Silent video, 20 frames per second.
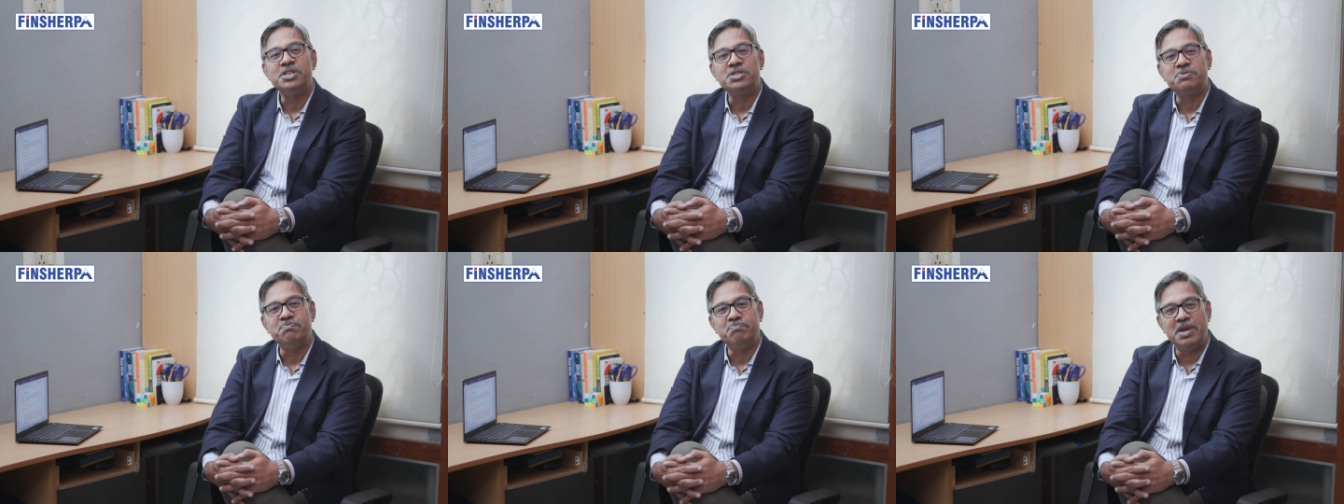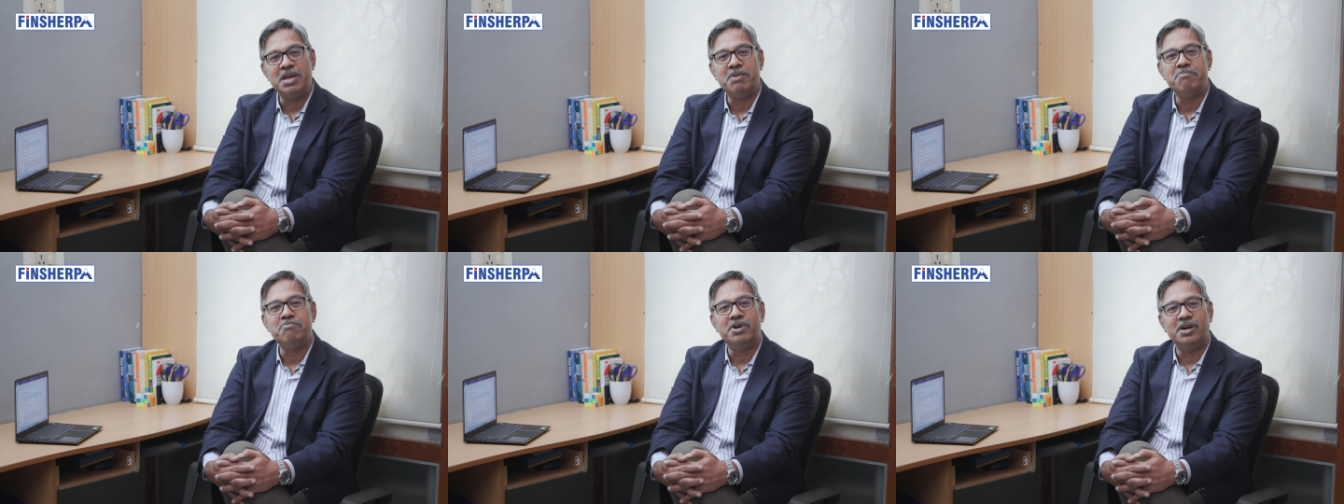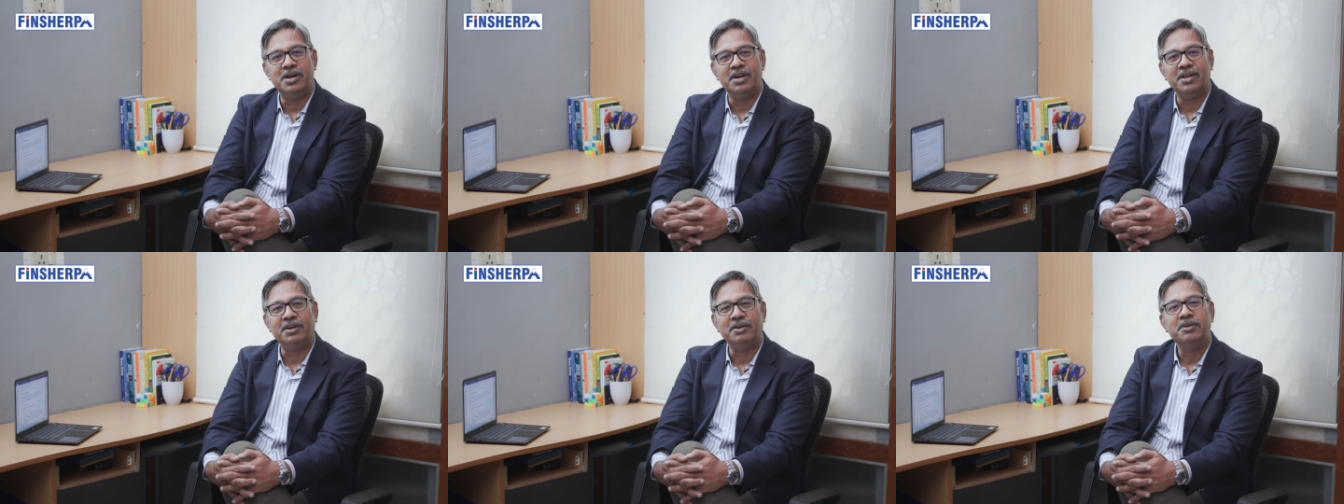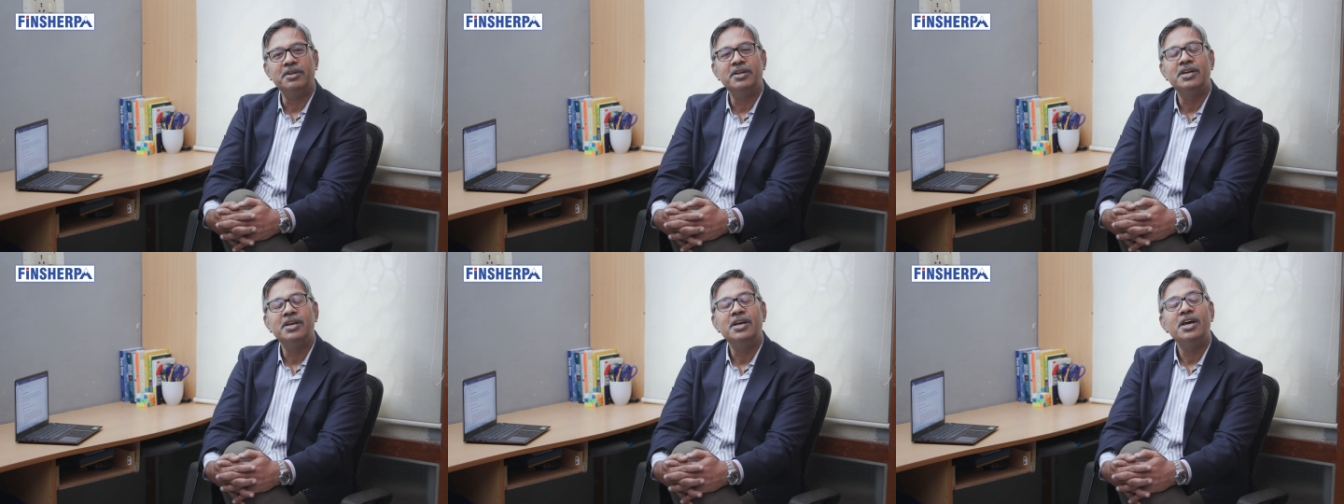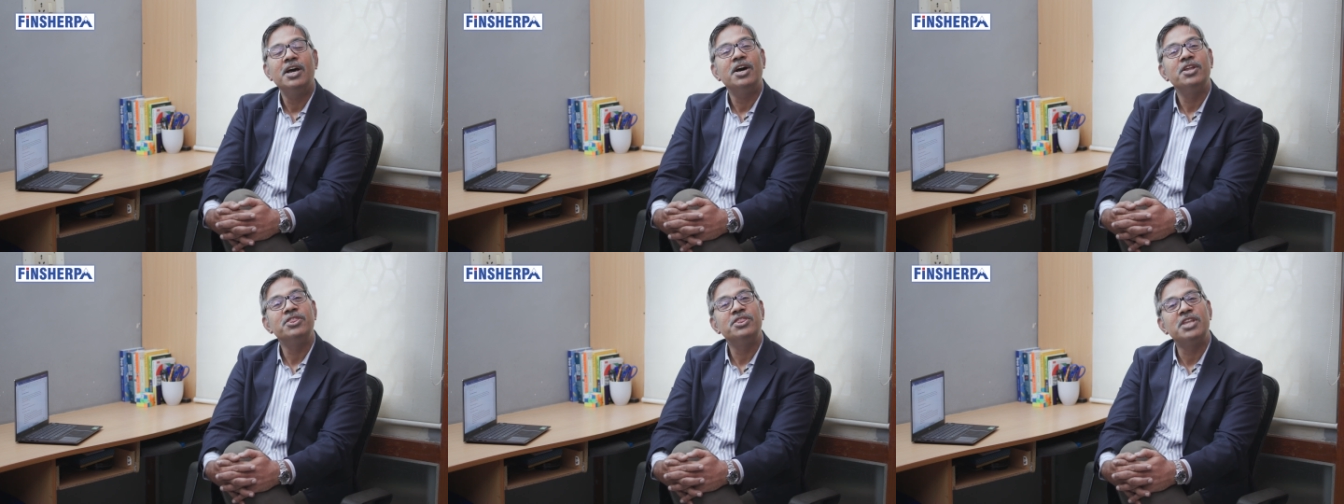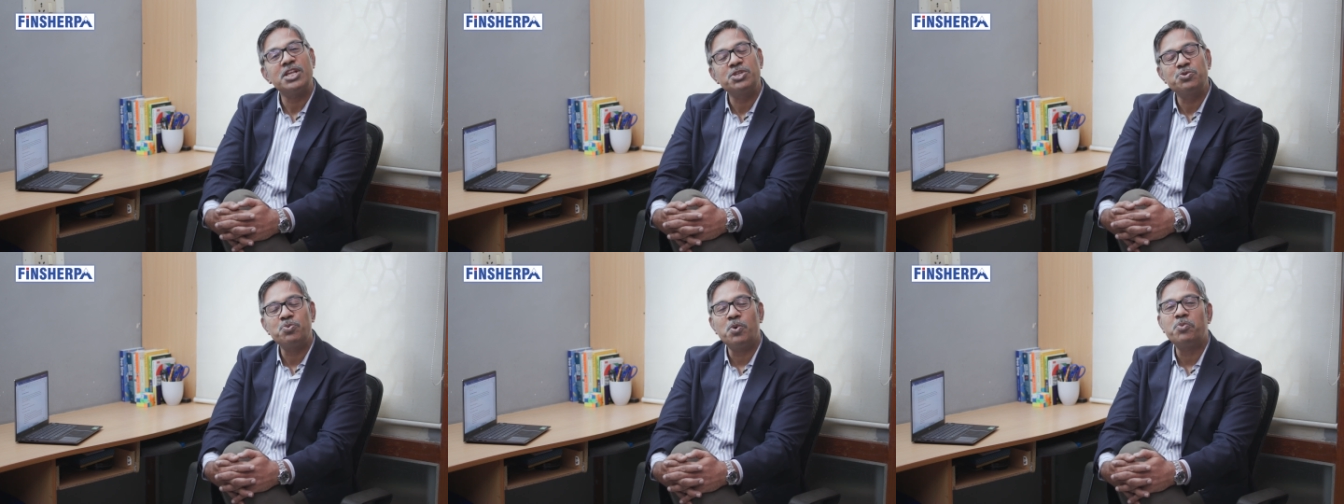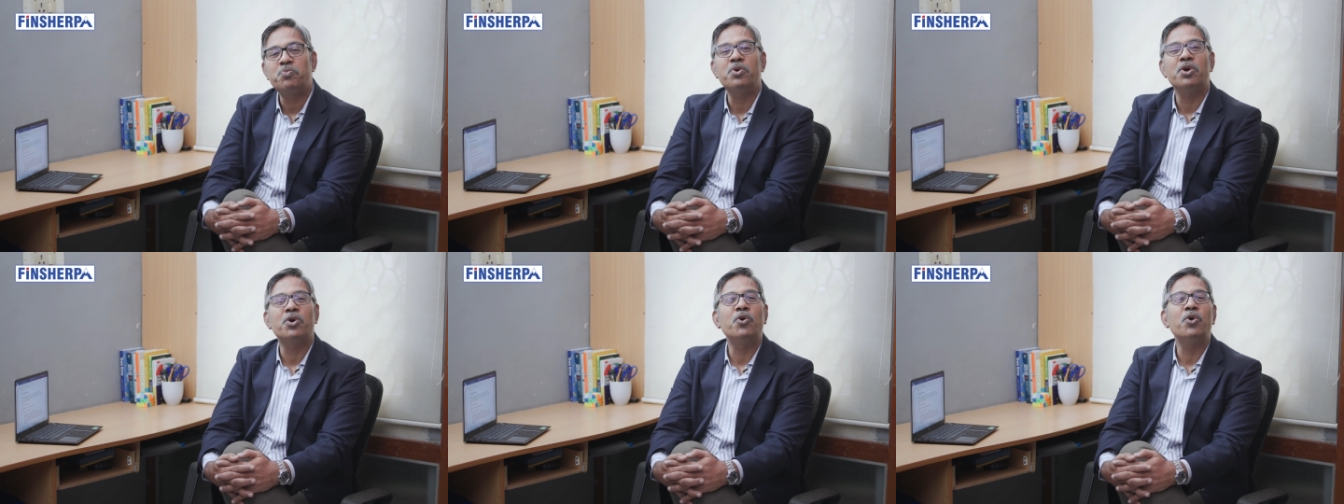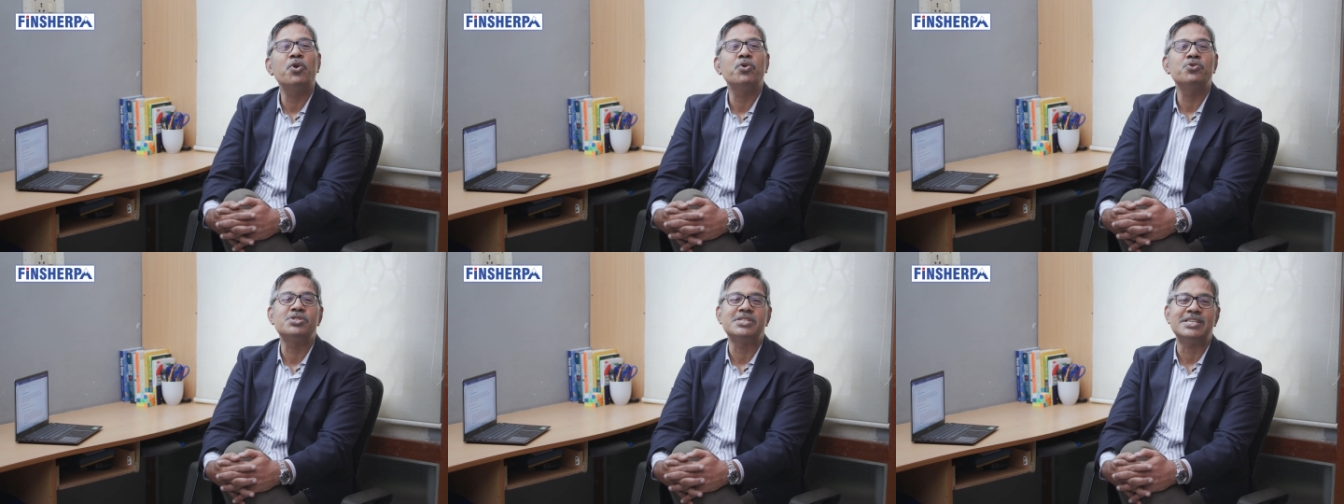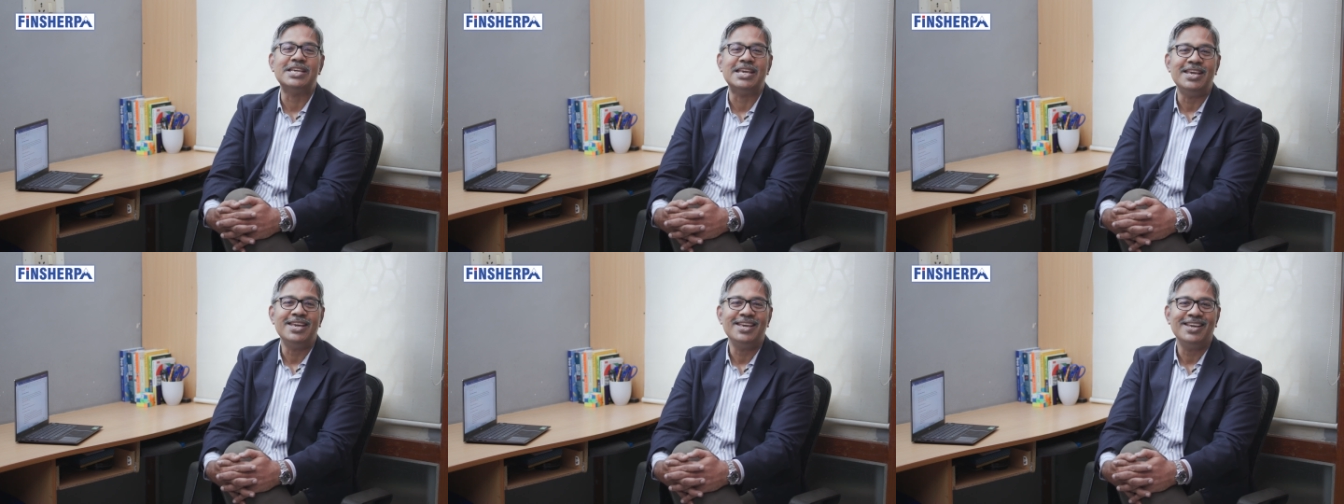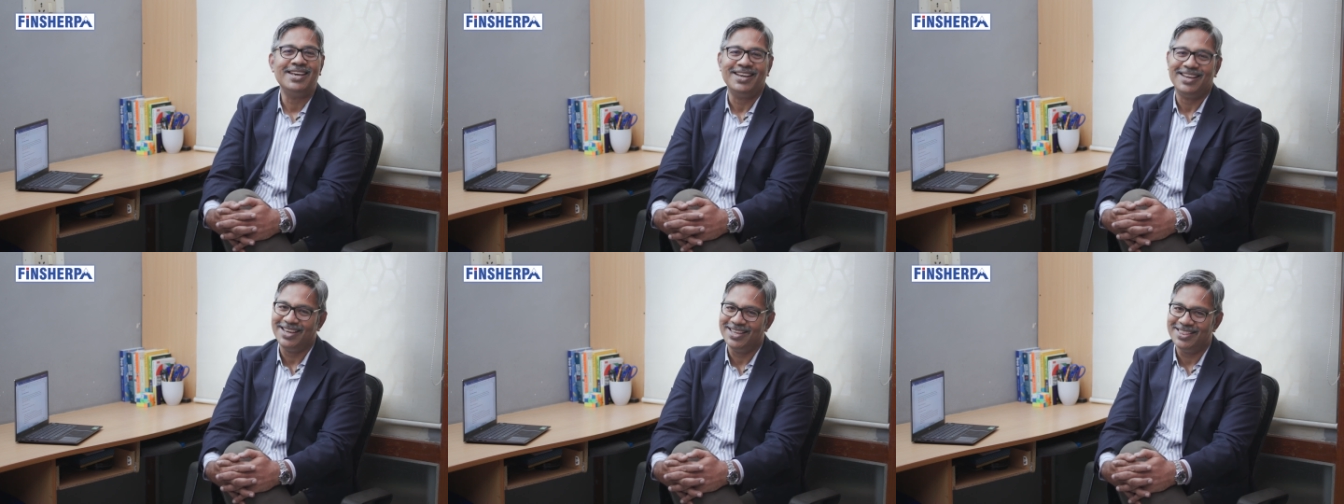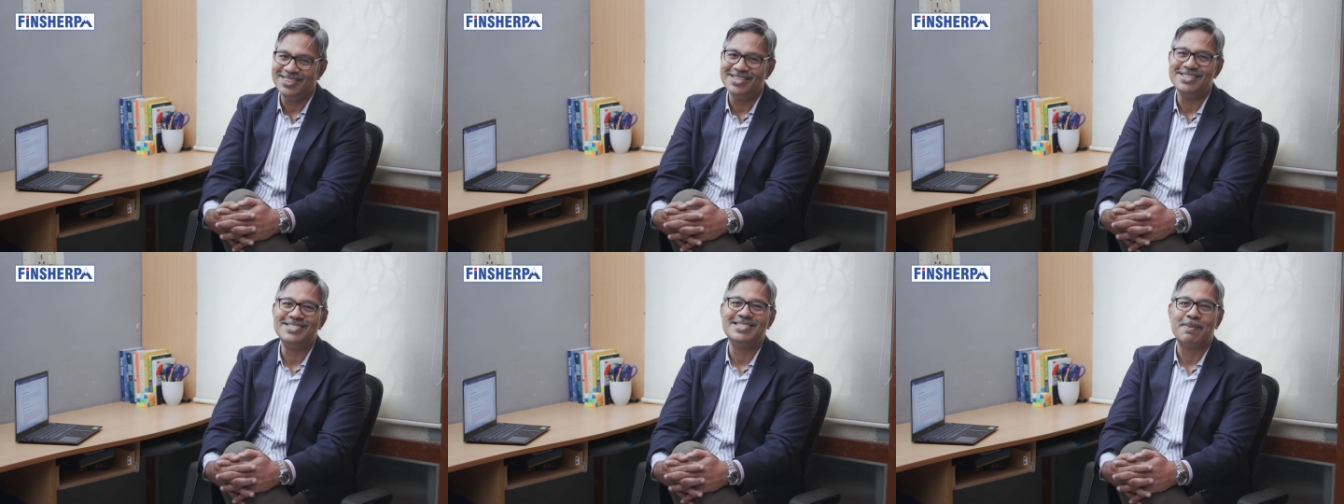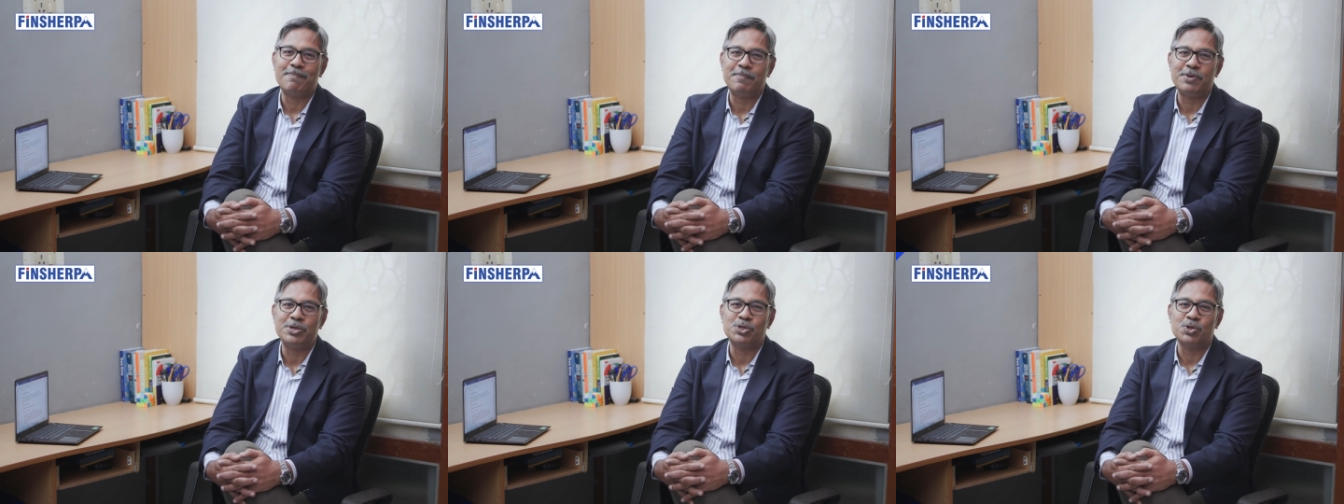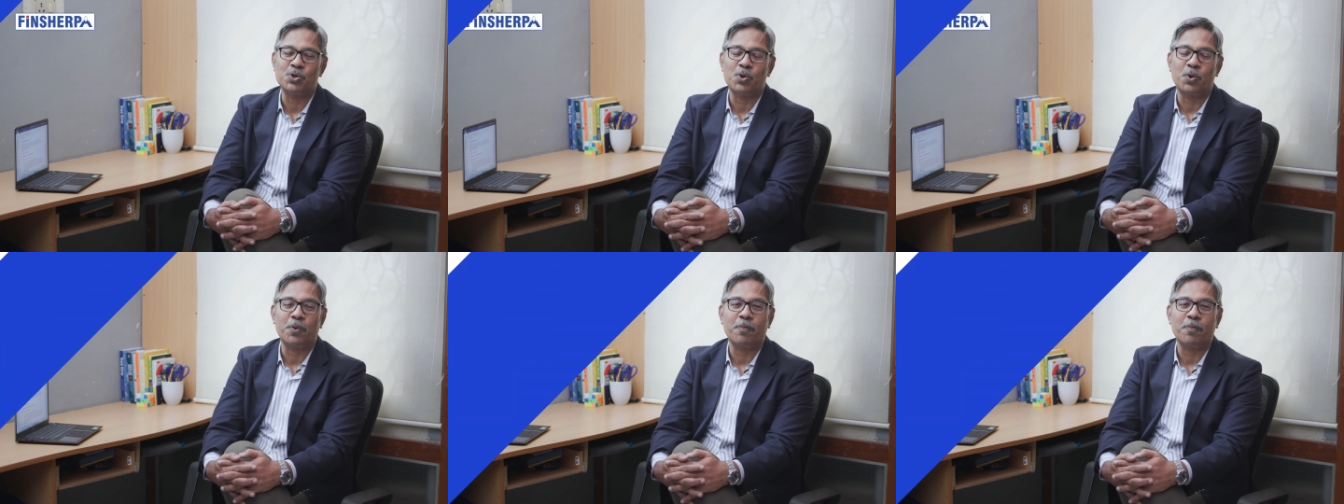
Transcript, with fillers: this big burden? That's what we're going to see in this episode.